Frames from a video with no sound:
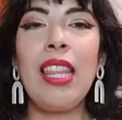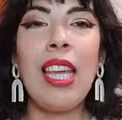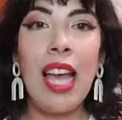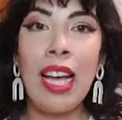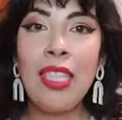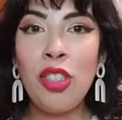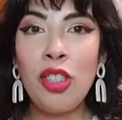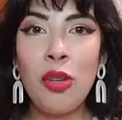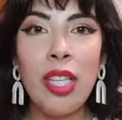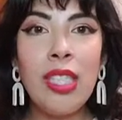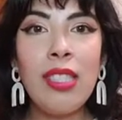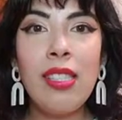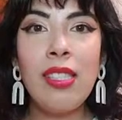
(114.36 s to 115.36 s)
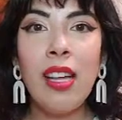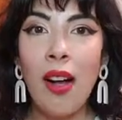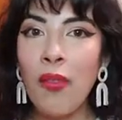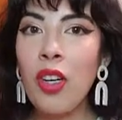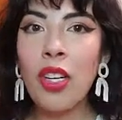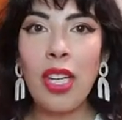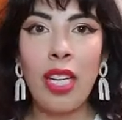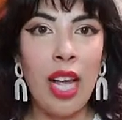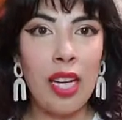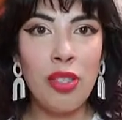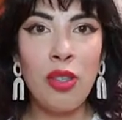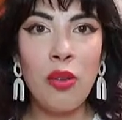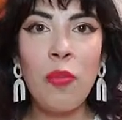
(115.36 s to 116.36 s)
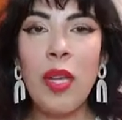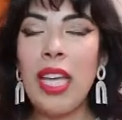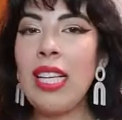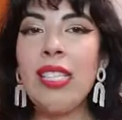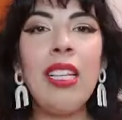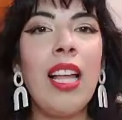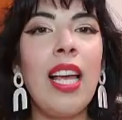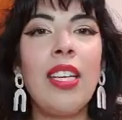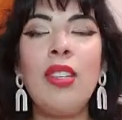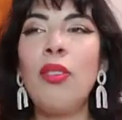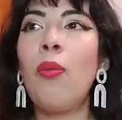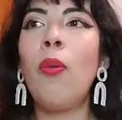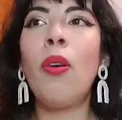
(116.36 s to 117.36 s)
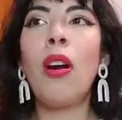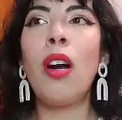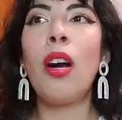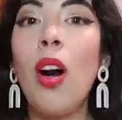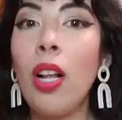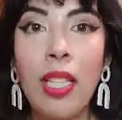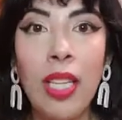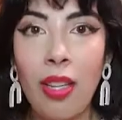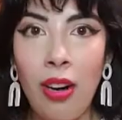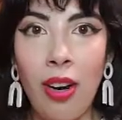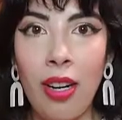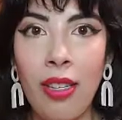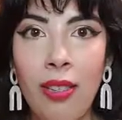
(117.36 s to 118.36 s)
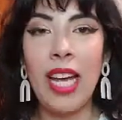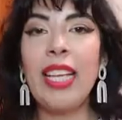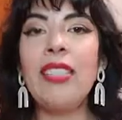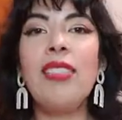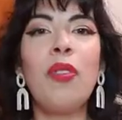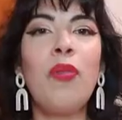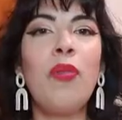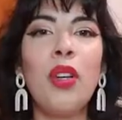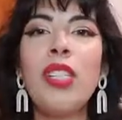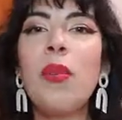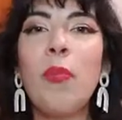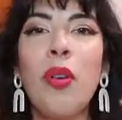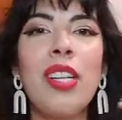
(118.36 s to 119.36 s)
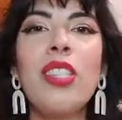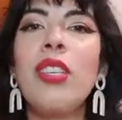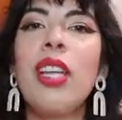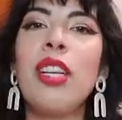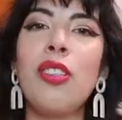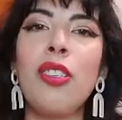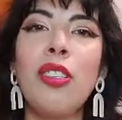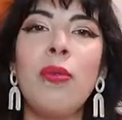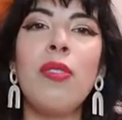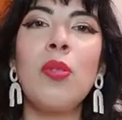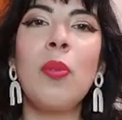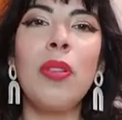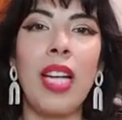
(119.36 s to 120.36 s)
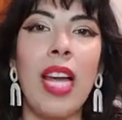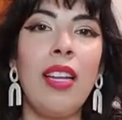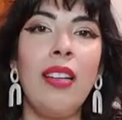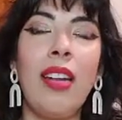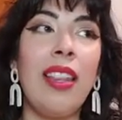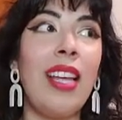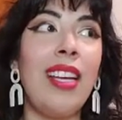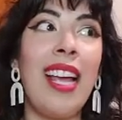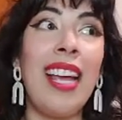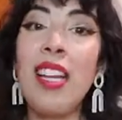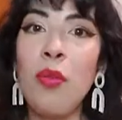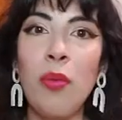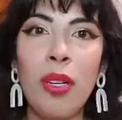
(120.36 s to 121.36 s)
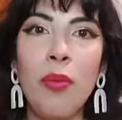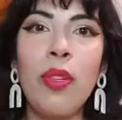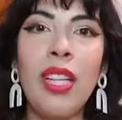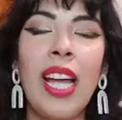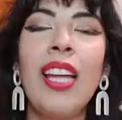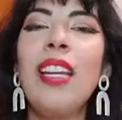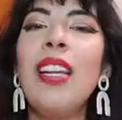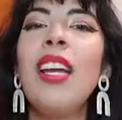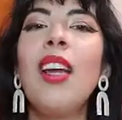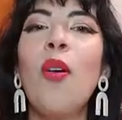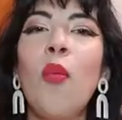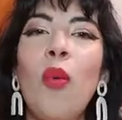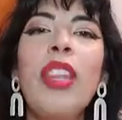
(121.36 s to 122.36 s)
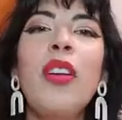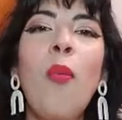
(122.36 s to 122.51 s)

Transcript: The entrance of your classroom is like your calling card, okay? It's the first impression that your students will get and that anyone will get when they're